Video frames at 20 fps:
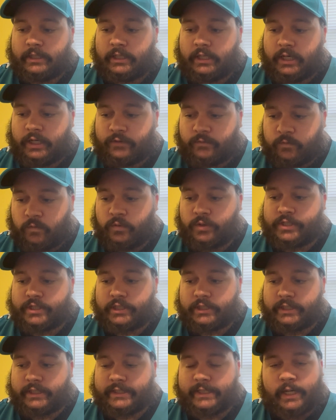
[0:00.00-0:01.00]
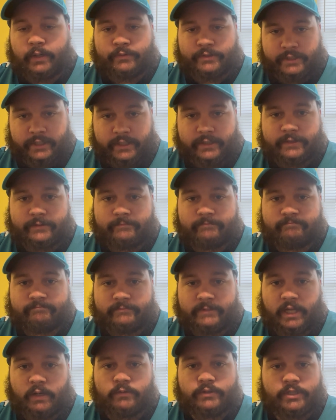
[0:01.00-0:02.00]
Unfortunately, that was it.
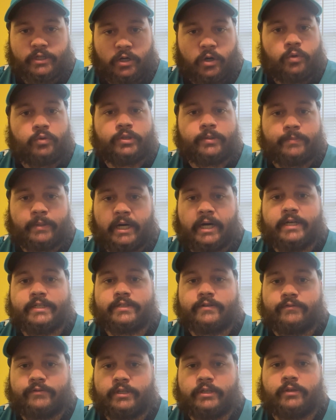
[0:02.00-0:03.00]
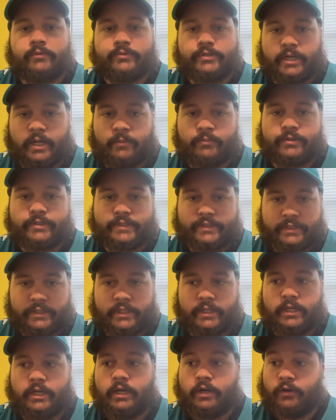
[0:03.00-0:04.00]
That was the only positive thing that we were able to
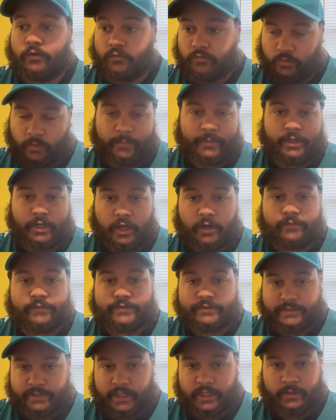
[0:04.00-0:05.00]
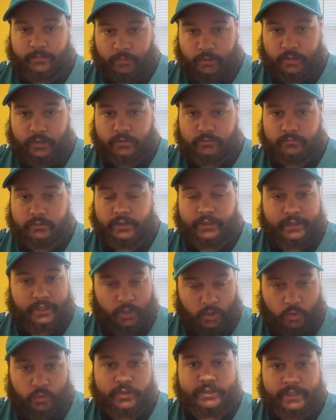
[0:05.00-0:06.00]
see from the offensive side of the ball the
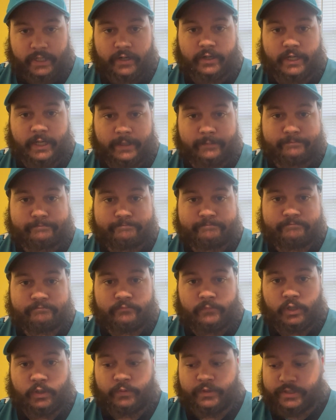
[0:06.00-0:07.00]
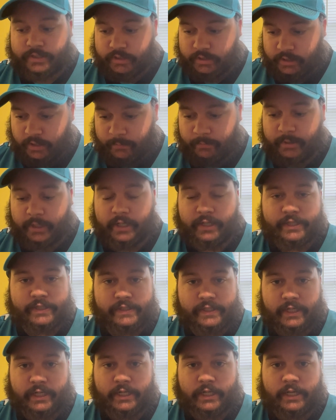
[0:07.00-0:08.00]
whole entire game, was coming out of the
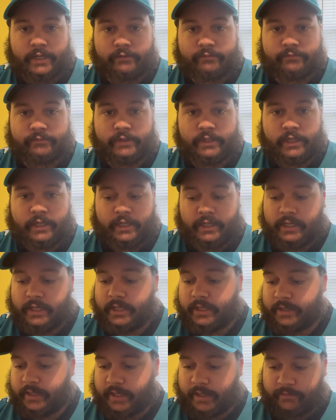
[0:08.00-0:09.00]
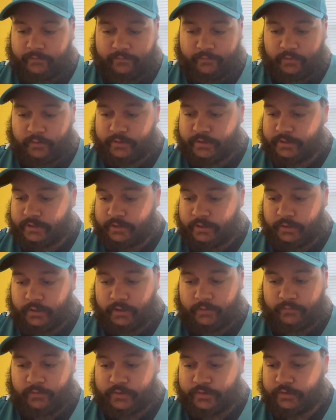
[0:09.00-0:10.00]
second half. And that first, you know,
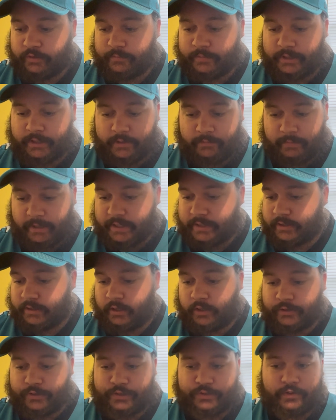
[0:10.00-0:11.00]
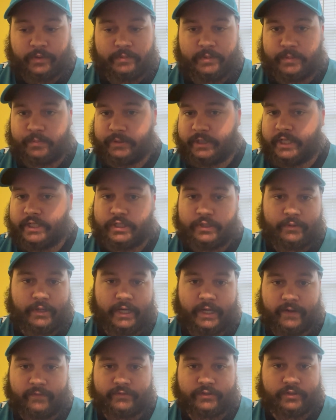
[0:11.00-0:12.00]
the first little bit, the basically all the scripted plays you
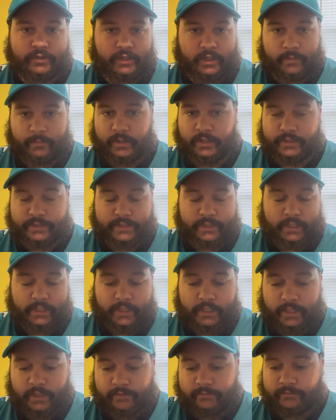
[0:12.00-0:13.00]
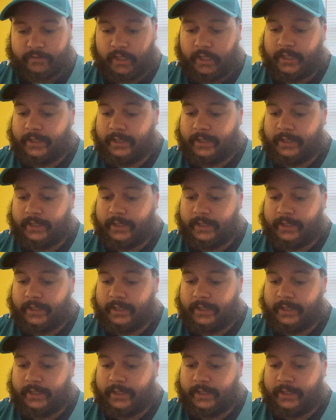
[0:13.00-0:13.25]
have to come out in the second half,